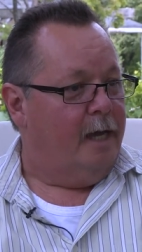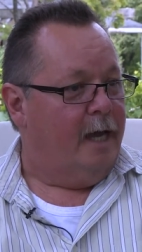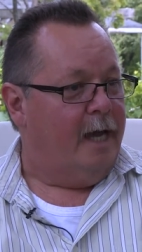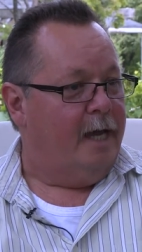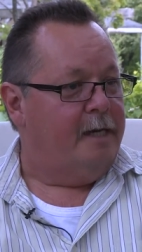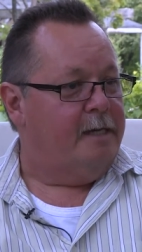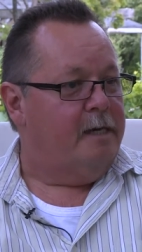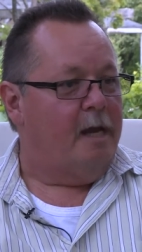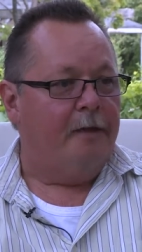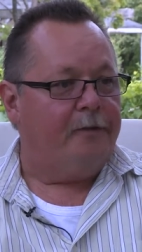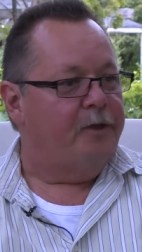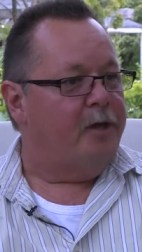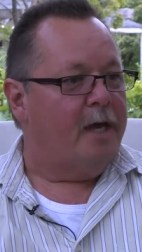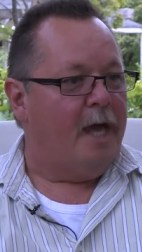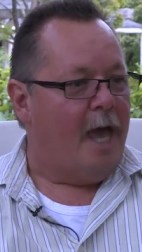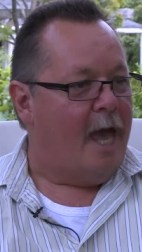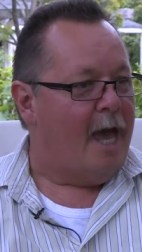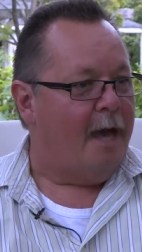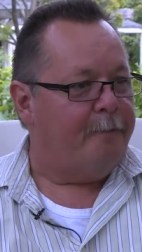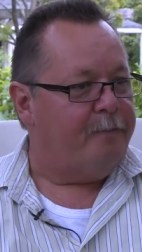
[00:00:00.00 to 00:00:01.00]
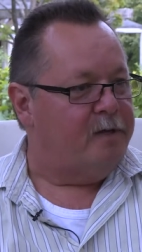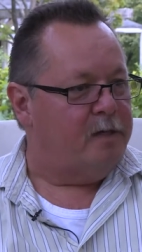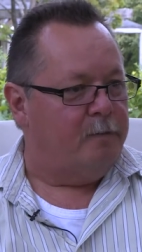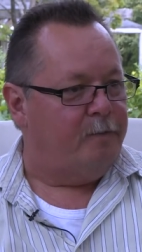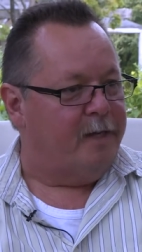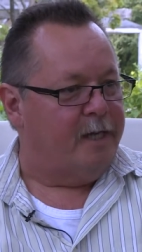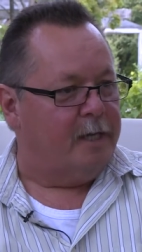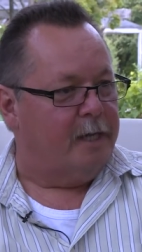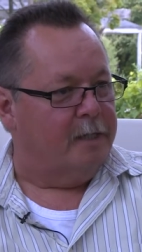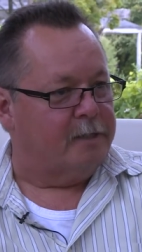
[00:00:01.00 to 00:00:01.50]
And nothing happened
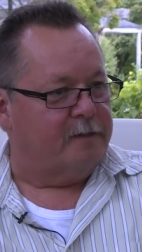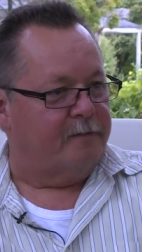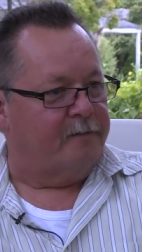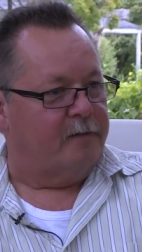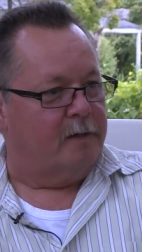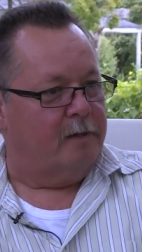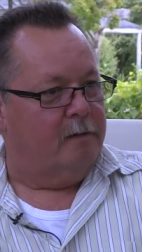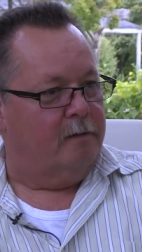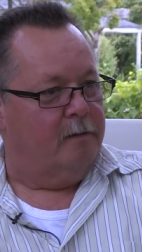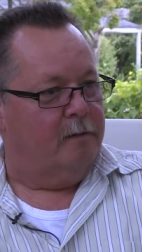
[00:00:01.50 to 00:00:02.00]
because of it.